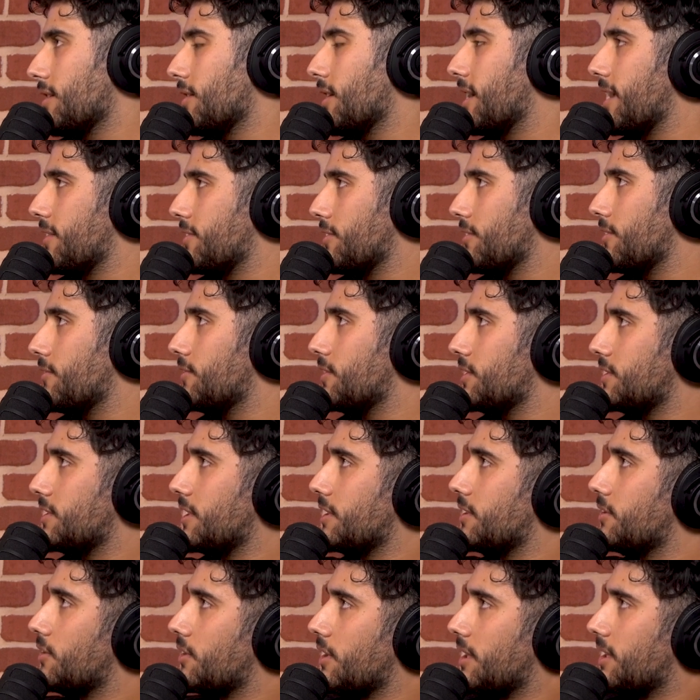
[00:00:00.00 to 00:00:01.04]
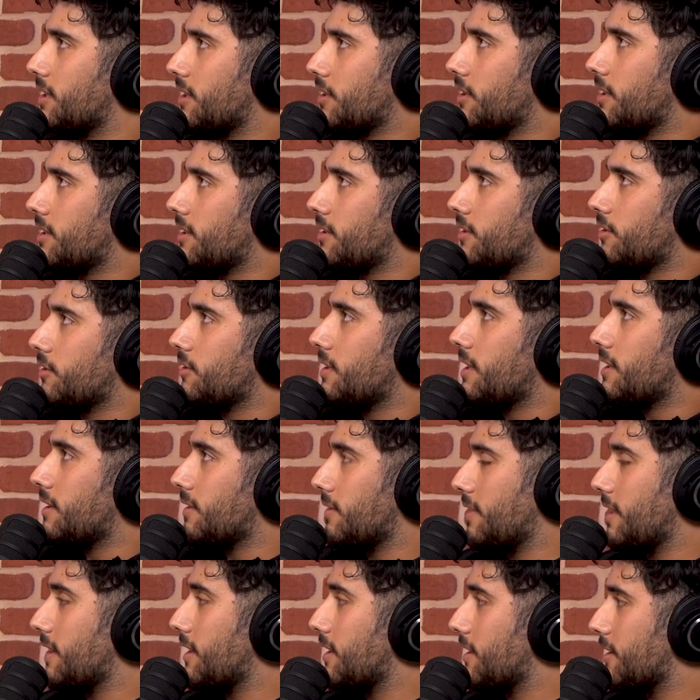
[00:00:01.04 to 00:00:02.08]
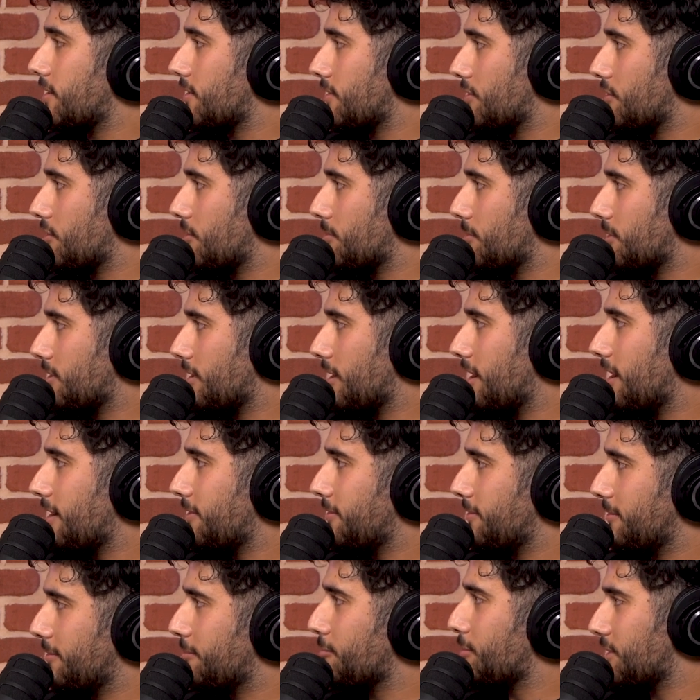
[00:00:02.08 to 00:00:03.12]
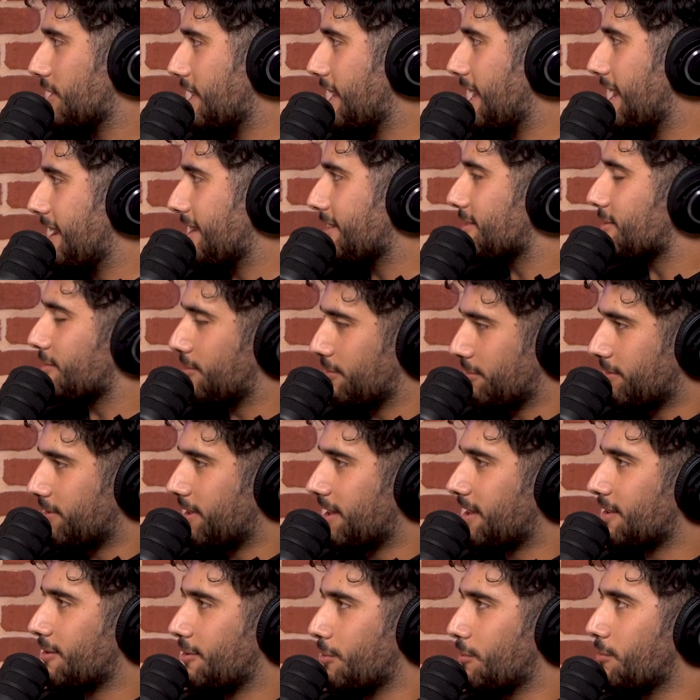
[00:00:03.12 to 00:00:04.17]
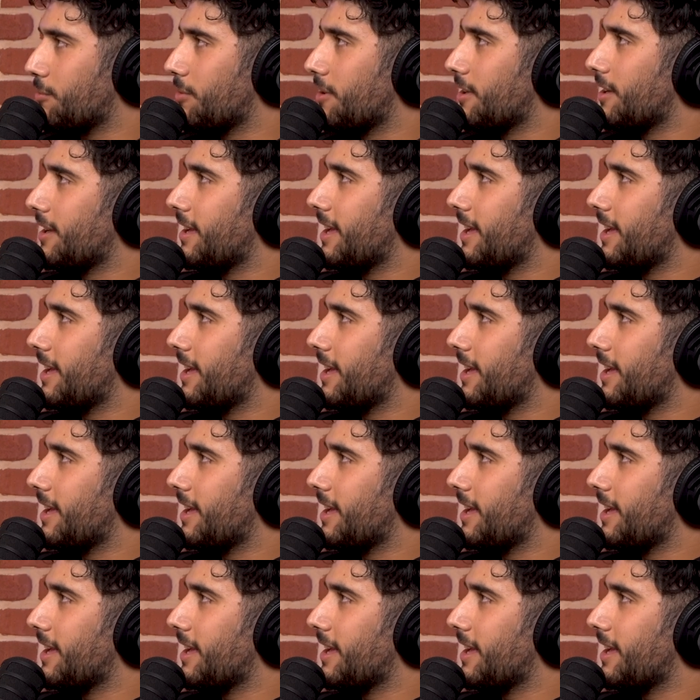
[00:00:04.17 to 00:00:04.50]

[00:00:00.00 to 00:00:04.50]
Okay, so you've just said you didn't think it'd consume your life, which it has. Good thing, cool.